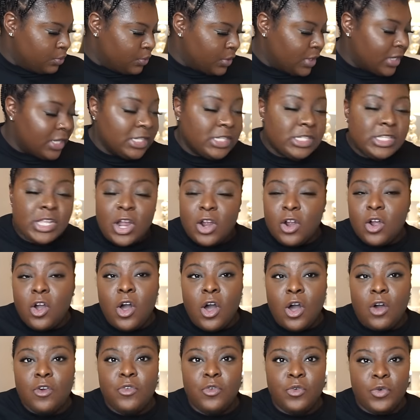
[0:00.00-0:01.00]
and start
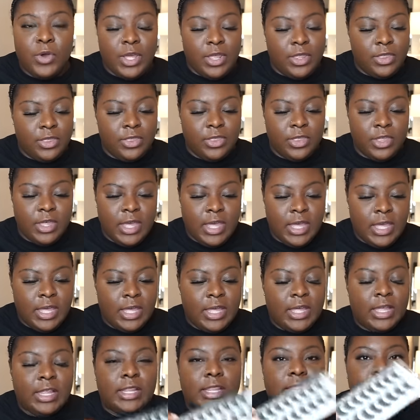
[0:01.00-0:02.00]
off with
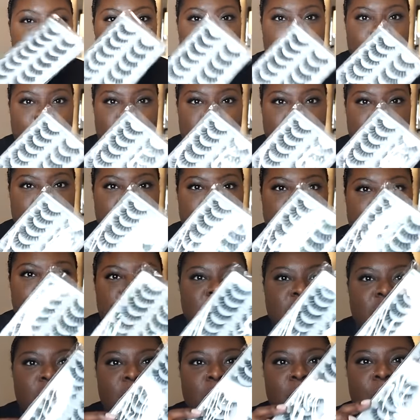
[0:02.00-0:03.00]
lashes.
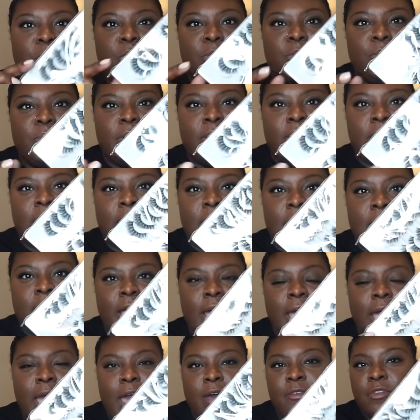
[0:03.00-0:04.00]
So, and I
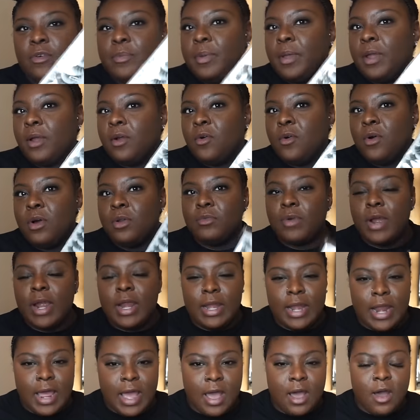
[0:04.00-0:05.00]
have a pair on
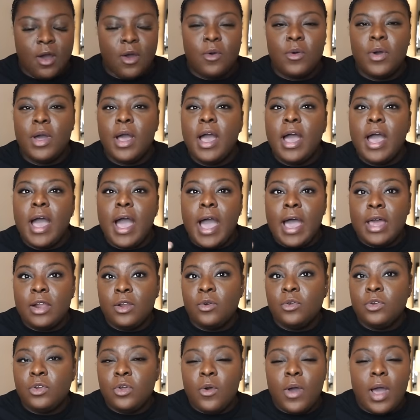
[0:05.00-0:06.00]
right now. I
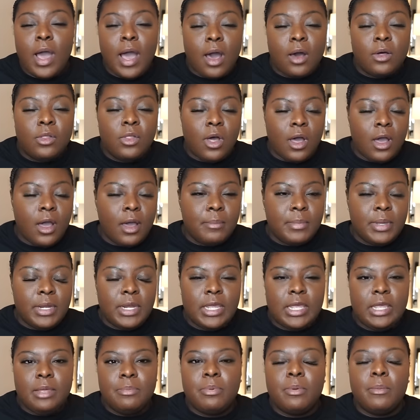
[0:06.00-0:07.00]
don't know how long I'm going
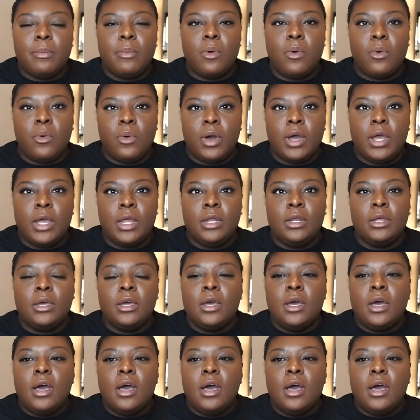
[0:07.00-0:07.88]
to keep them on